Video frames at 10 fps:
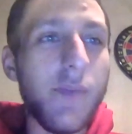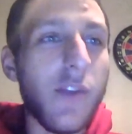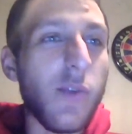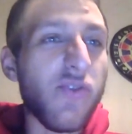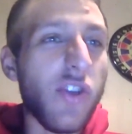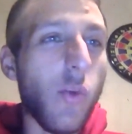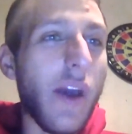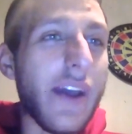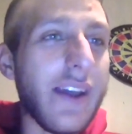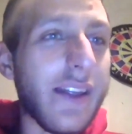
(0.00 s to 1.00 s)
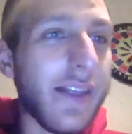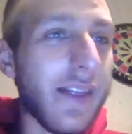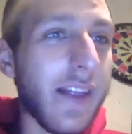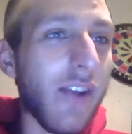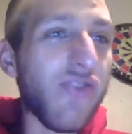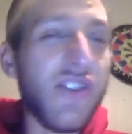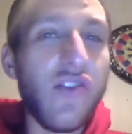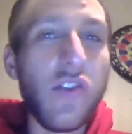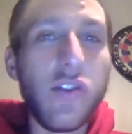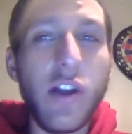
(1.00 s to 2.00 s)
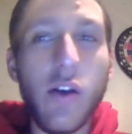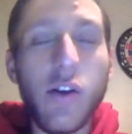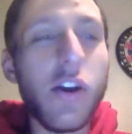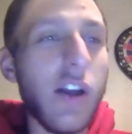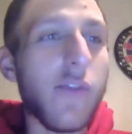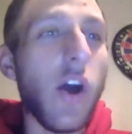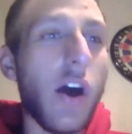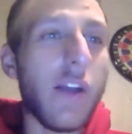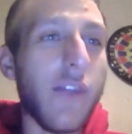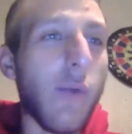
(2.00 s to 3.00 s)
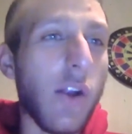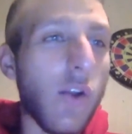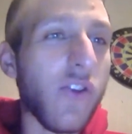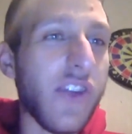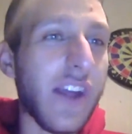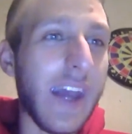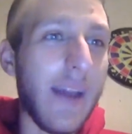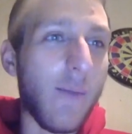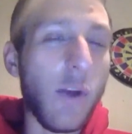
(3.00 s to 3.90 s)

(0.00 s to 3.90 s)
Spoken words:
especially the way their season, could have gone if they would have lost that game.